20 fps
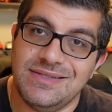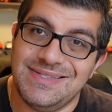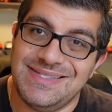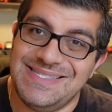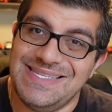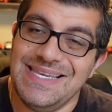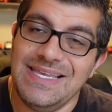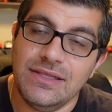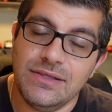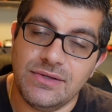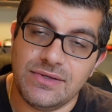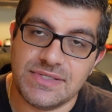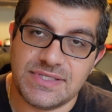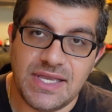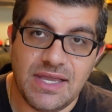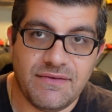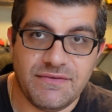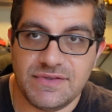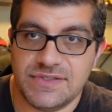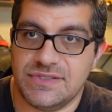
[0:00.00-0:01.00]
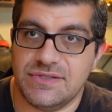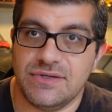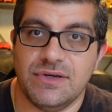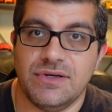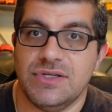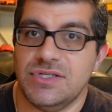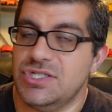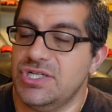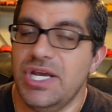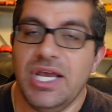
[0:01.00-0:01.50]
dealers have a
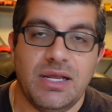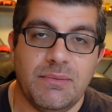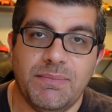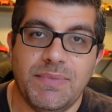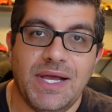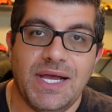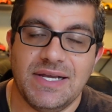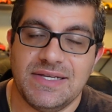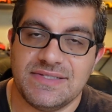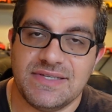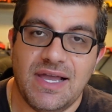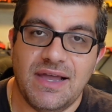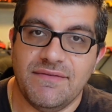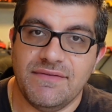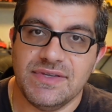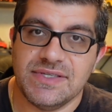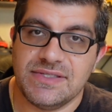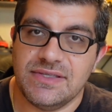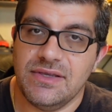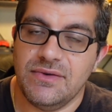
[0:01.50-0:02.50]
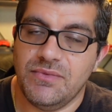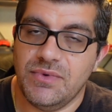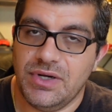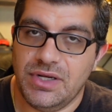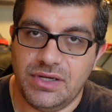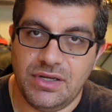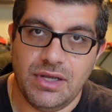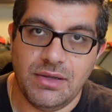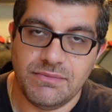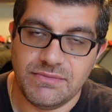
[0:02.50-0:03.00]
certain checkbox, obviously, when it
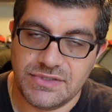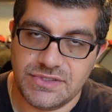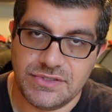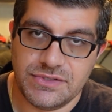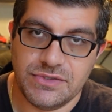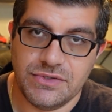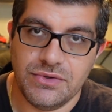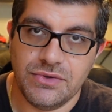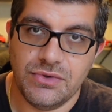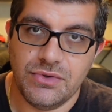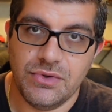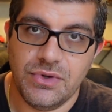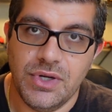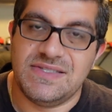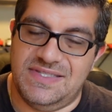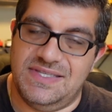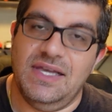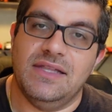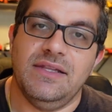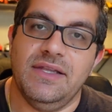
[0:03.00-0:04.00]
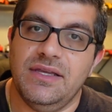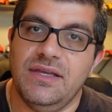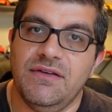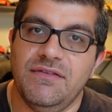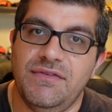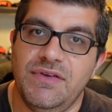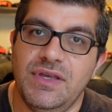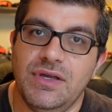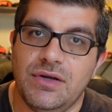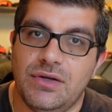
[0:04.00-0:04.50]
comes to selling a
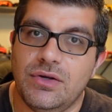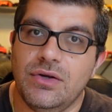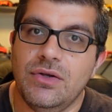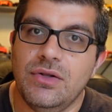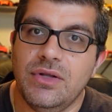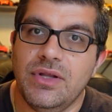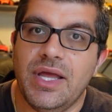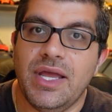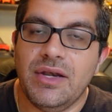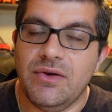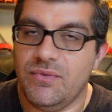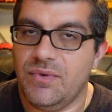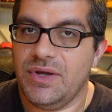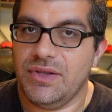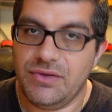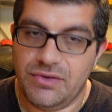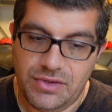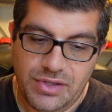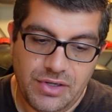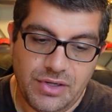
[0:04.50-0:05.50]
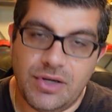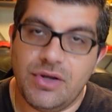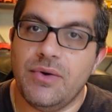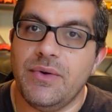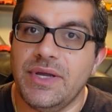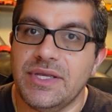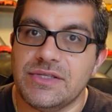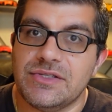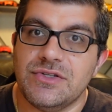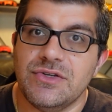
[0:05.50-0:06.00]
vehicle and whether they're
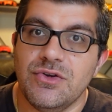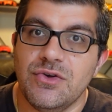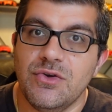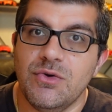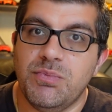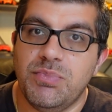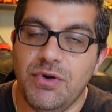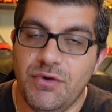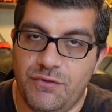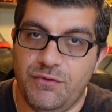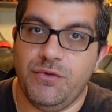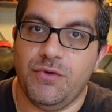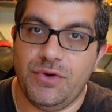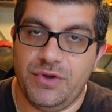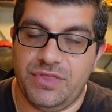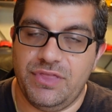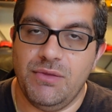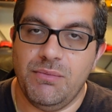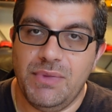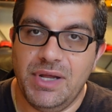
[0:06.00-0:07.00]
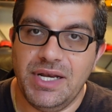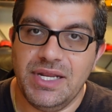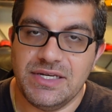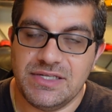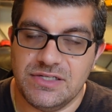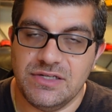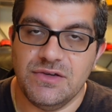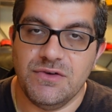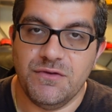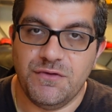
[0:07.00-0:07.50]
going to put forth the money
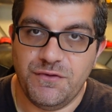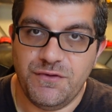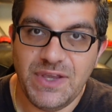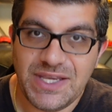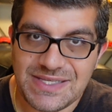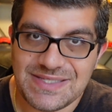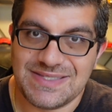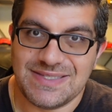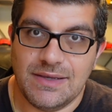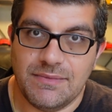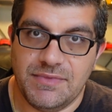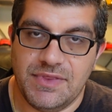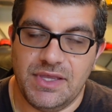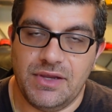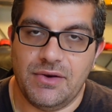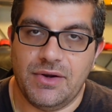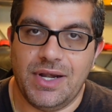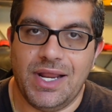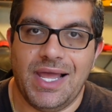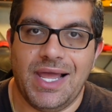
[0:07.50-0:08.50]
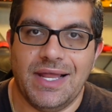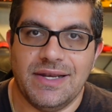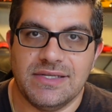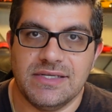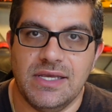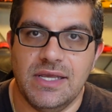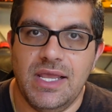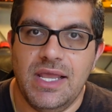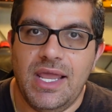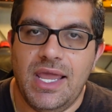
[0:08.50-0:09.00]
to fix something or not.
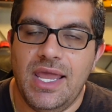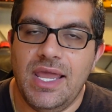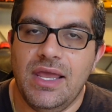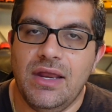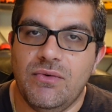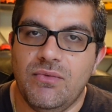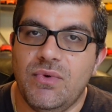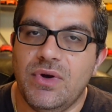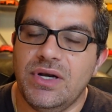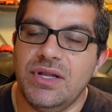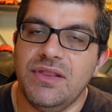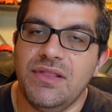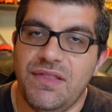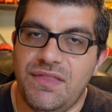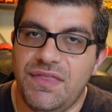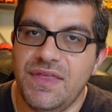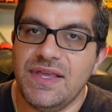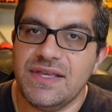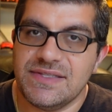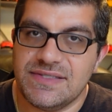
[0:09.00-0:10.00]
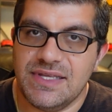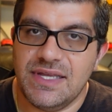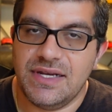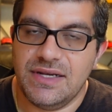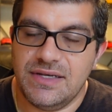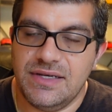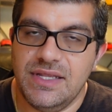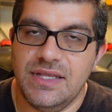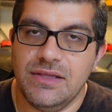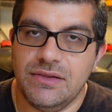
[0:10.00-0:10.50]
And one of the things that
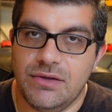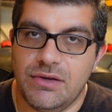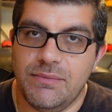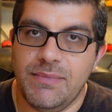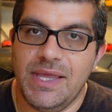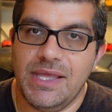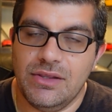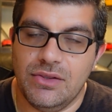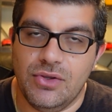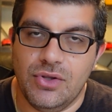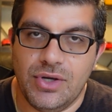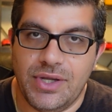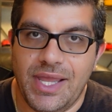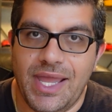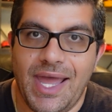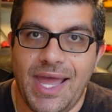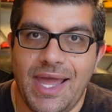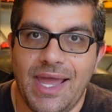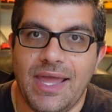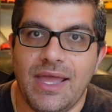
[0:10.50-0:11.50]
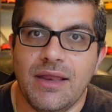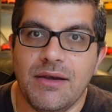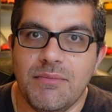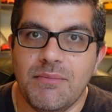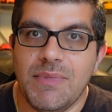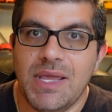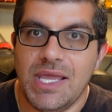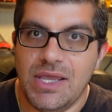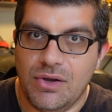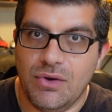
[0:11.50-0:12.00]
a dealer may look at and
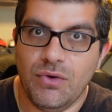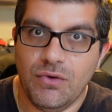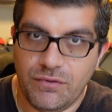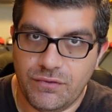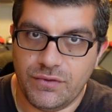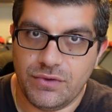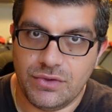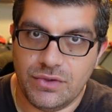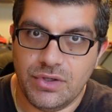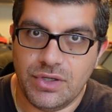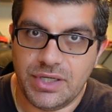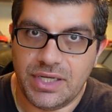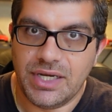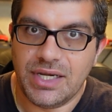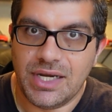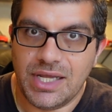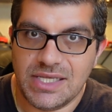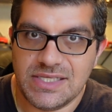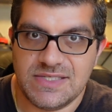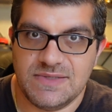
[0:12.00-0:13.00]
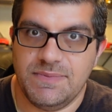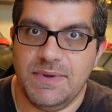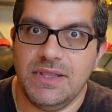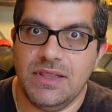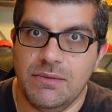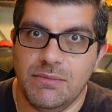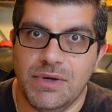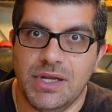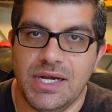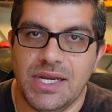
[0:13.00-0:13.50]
may overlook and not spend
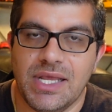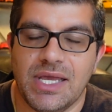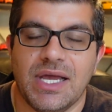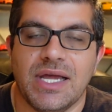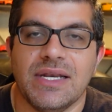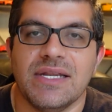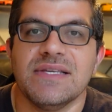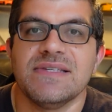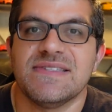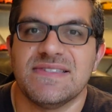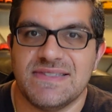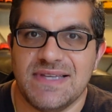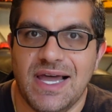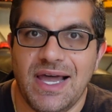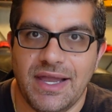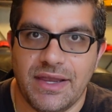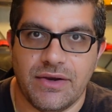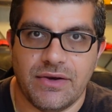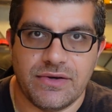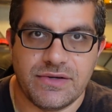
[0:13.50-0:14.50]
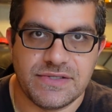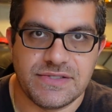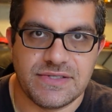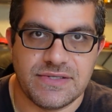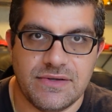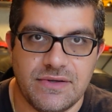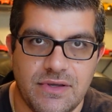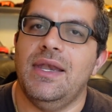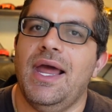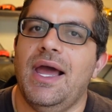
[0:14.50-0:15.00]
the money on is
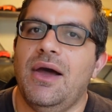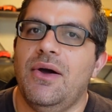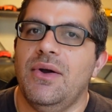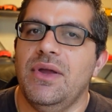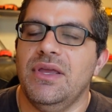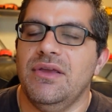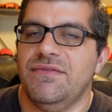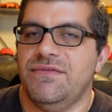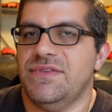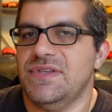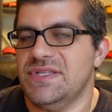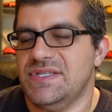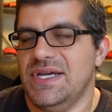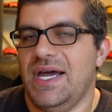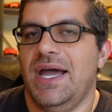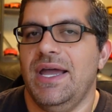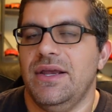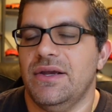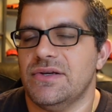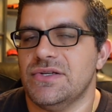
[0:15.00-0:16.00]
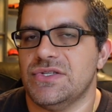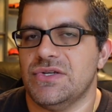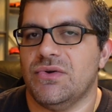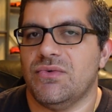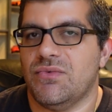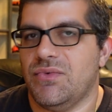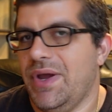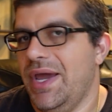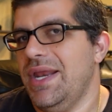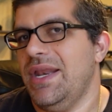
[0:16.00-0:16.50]
tires. Now, if the tires are
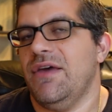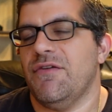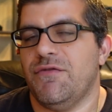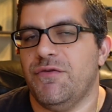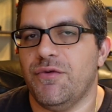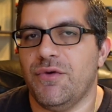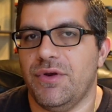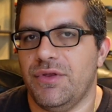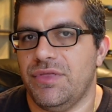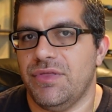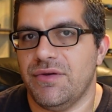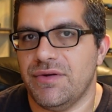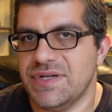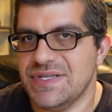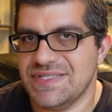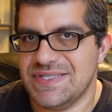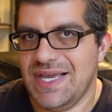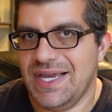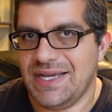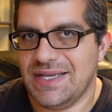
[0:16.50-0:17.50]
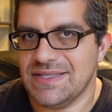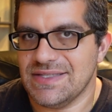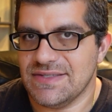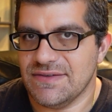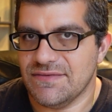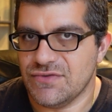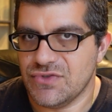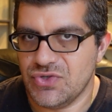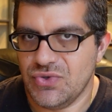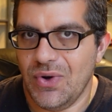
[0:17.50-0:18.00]
right at 430 seconds
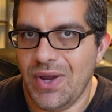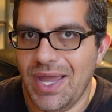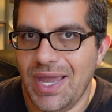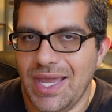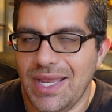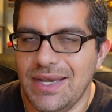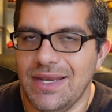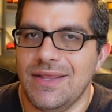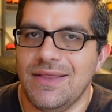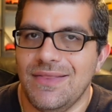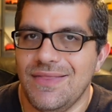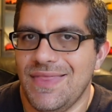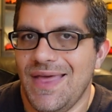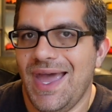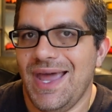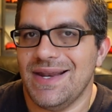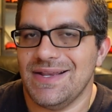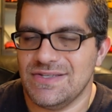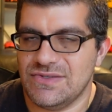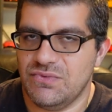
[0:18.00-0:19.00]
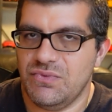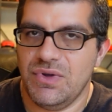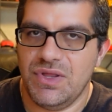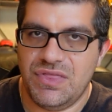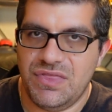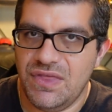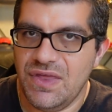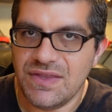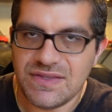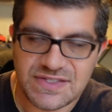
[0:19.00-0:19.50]
of tread, that is
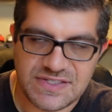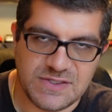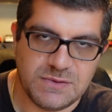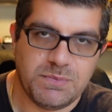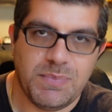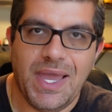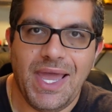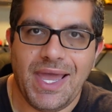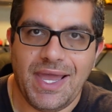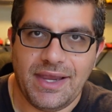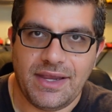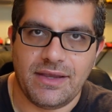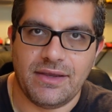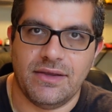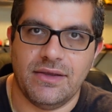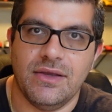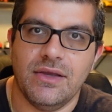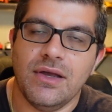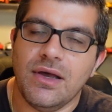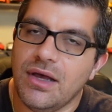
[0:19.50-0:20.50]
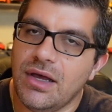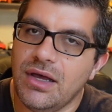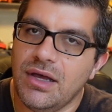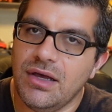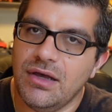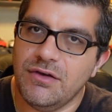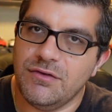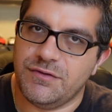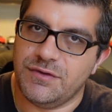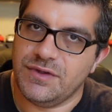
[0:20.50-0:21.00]
within spec
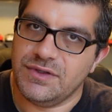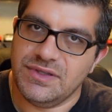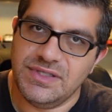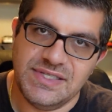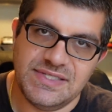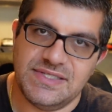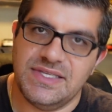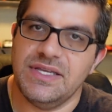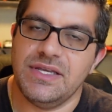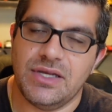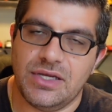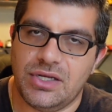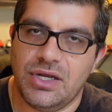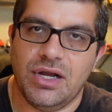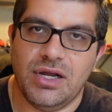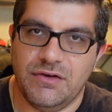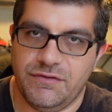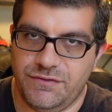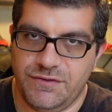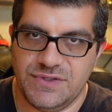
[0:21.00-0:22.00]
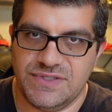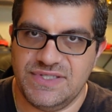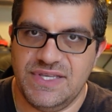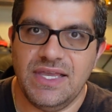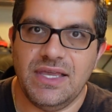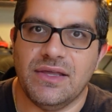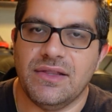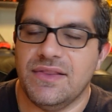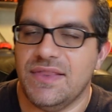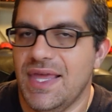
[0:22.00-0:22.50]
of listing a car for
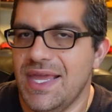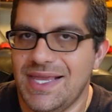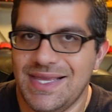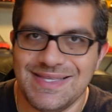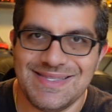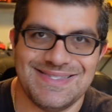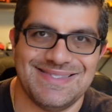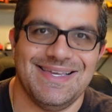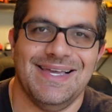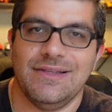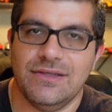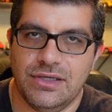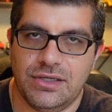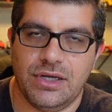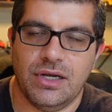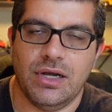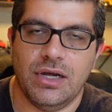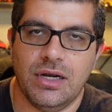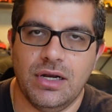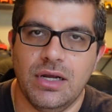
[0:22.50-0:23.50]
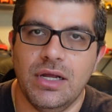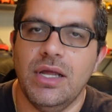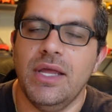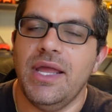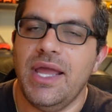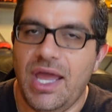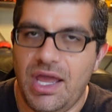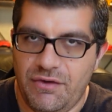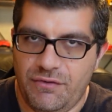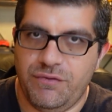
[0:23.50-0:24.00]
sale. They can sell a car
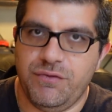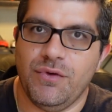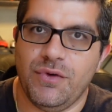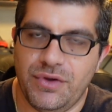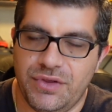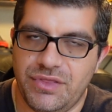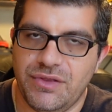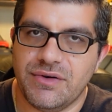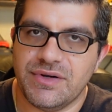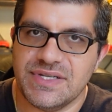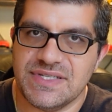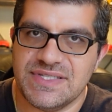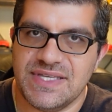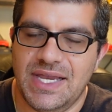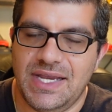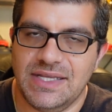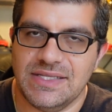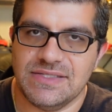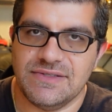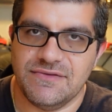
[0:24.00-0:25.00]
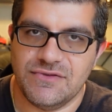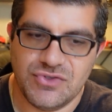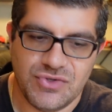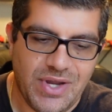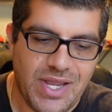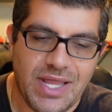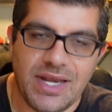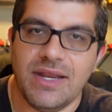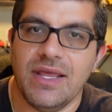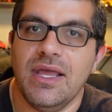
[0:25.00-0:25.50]
at 430 seconds of
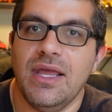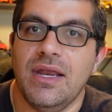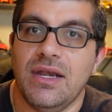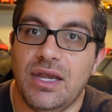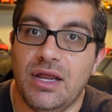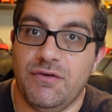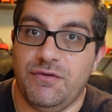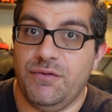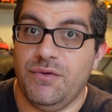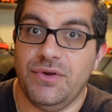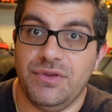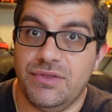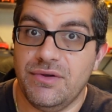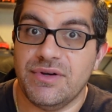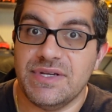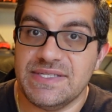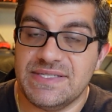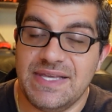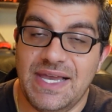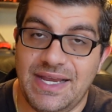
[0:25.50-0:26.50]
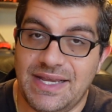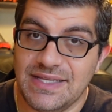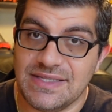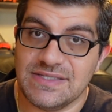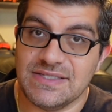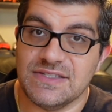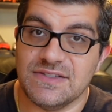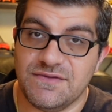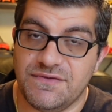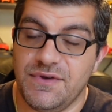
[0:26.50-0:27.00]
tread. Now, 430 seconds
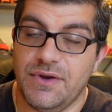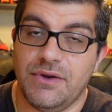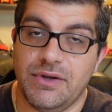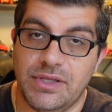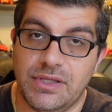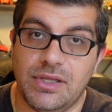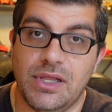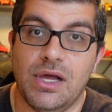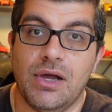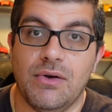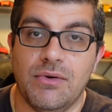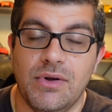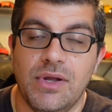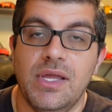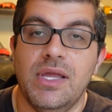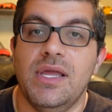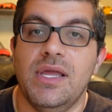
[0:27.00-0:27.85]
is very low.